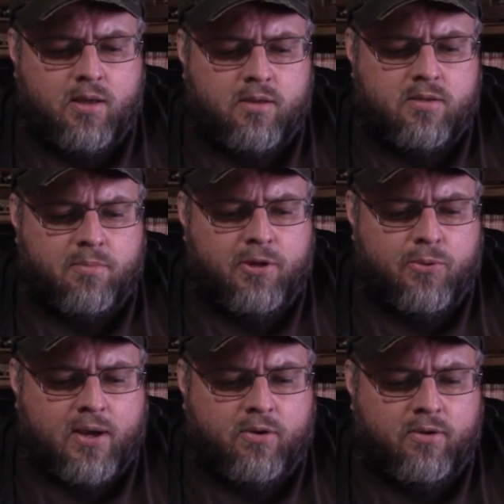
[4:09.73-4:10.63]
somebody
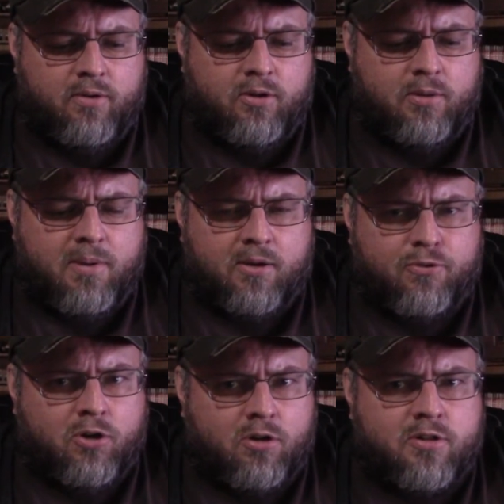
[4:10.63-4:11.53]
without a good amount of
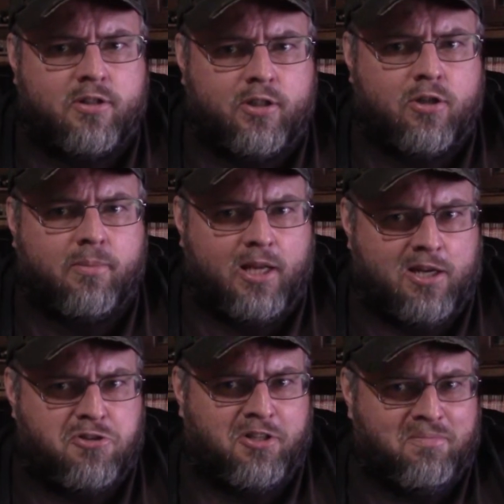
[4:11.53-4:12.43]
courage and
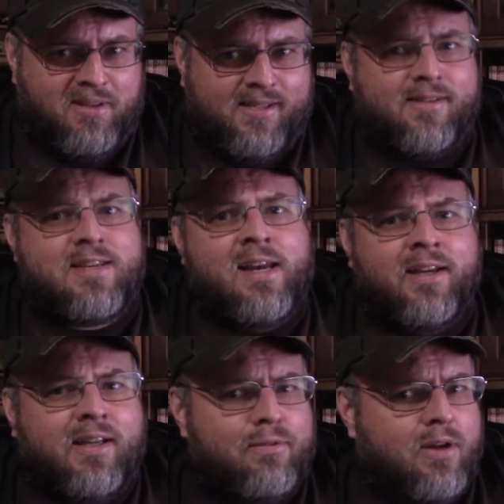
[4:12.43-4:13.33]
determination, because it
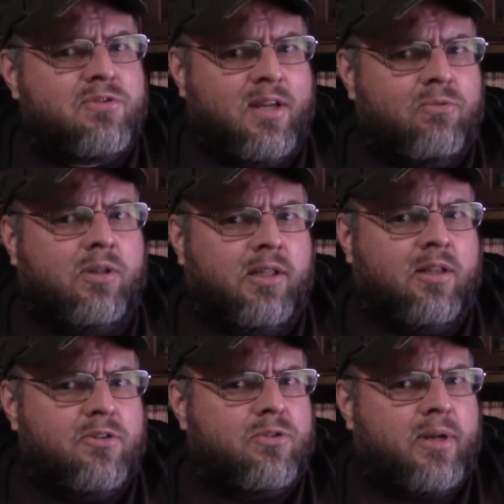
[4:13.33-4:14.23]
involves getting really
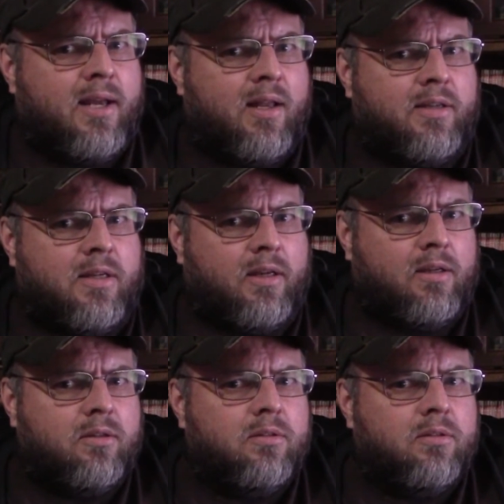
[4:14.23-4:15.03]
close to an Allied tank